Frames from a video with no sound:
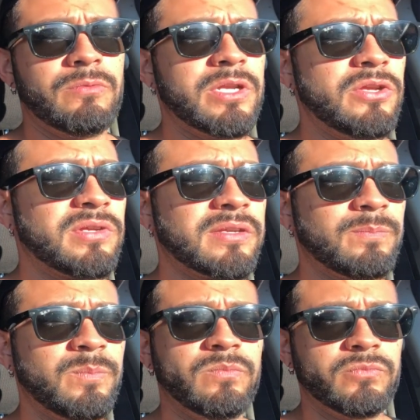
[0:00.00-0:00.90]
when you
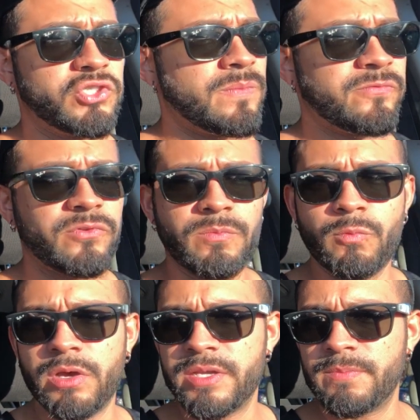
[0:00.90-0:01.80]
could jump
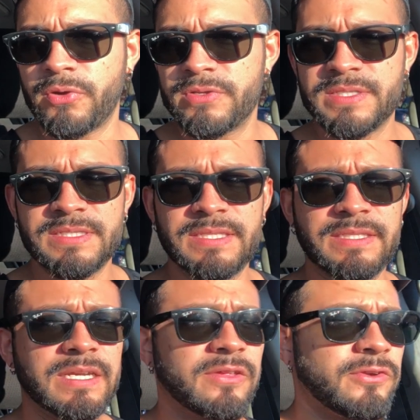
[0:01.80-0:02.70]
from one person to
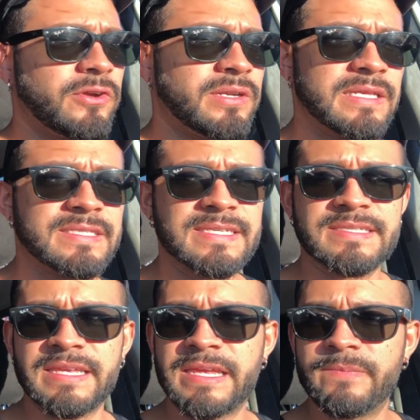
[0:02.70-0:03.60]
the other and it's the
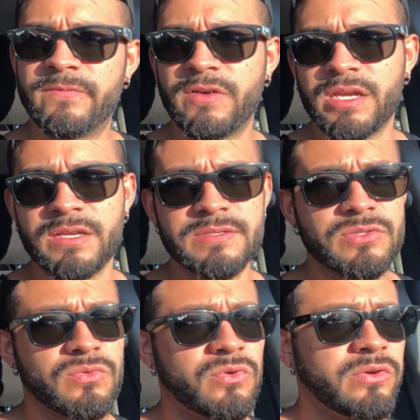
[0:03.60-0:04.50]
same fucking
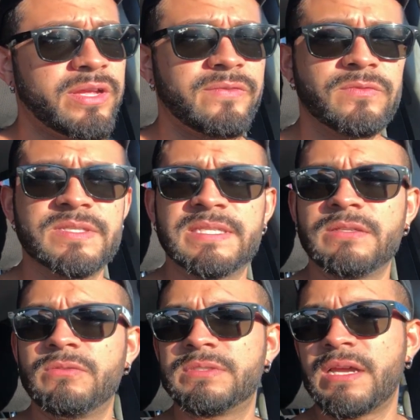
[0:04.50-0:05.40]
story every
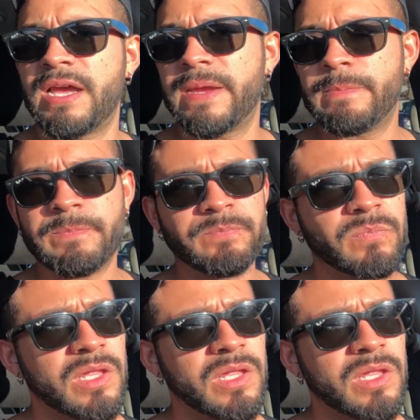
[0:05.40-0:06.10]
single time.